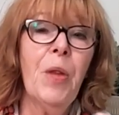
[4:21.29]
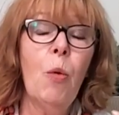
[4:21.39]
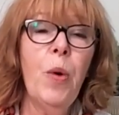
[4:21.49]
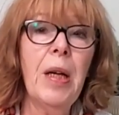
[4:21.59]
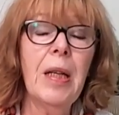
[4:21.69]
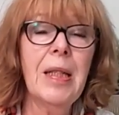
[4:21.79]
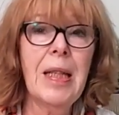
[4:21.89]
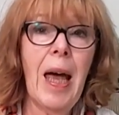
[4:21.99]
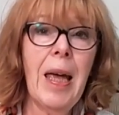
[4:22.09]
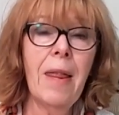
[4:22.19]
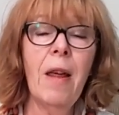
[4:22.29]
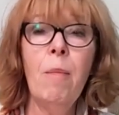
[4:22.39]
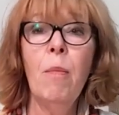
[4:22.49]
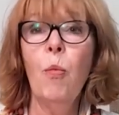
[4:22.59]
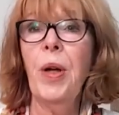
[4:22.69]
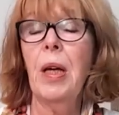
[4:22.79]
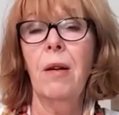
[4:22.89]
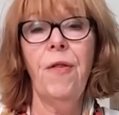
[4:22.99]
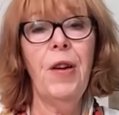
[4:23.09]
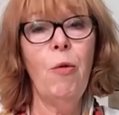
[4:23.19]
we can take them, we
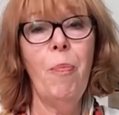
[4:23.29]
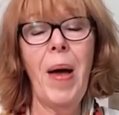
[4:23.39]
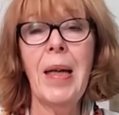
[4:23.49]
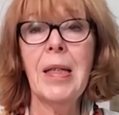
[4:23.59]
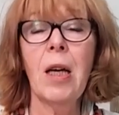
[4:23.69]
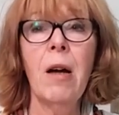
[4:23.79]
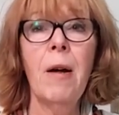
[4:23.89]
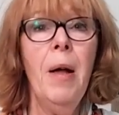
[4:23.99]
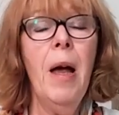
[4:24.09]
can feel better.